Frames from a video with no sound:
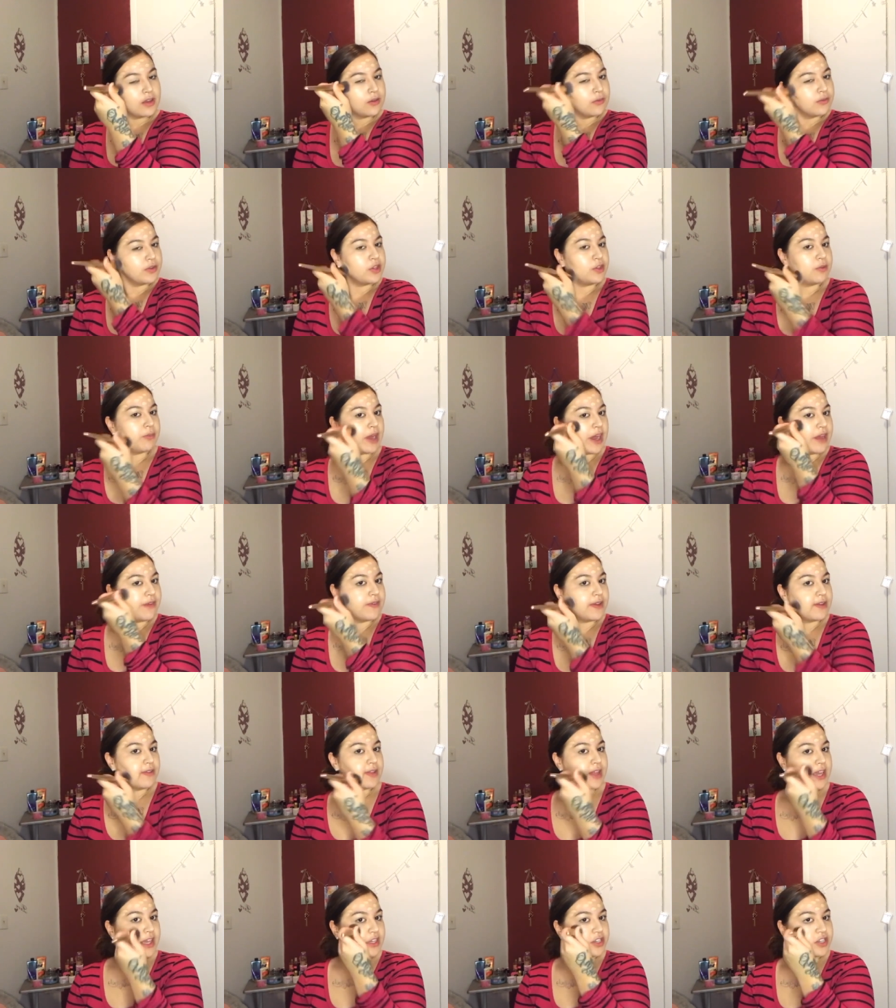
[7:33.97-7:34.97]
when you buy
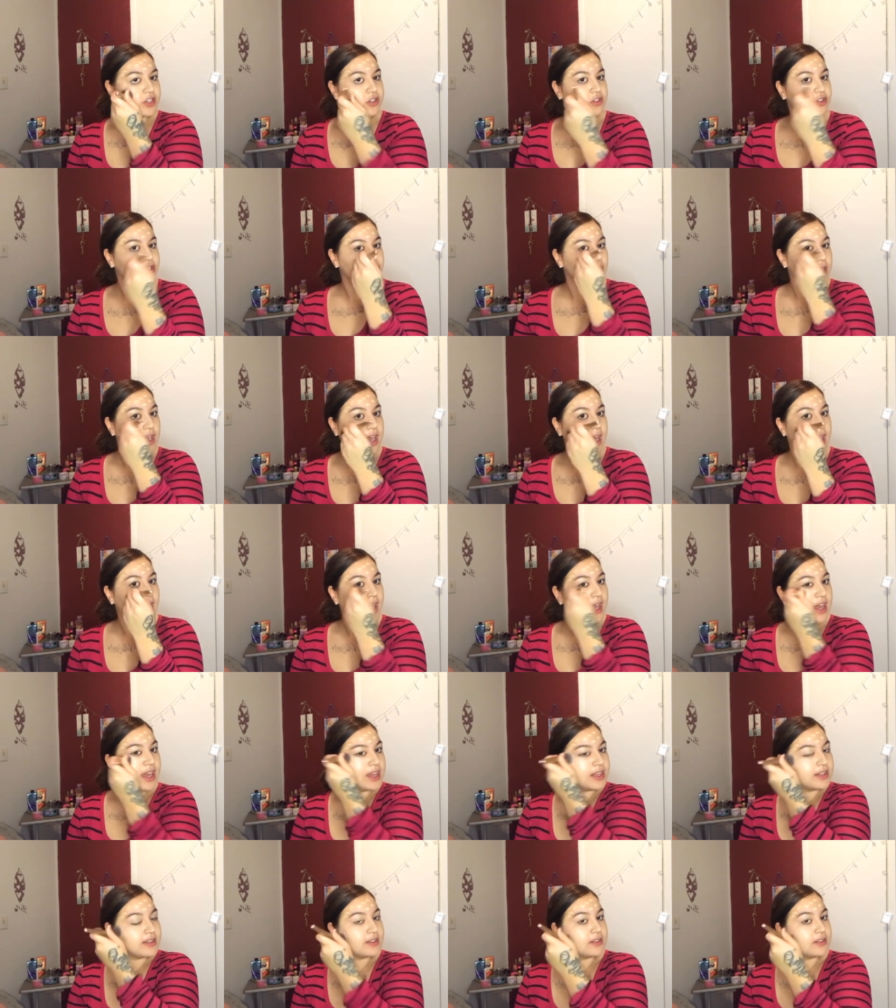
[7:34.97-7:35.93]
foundation, try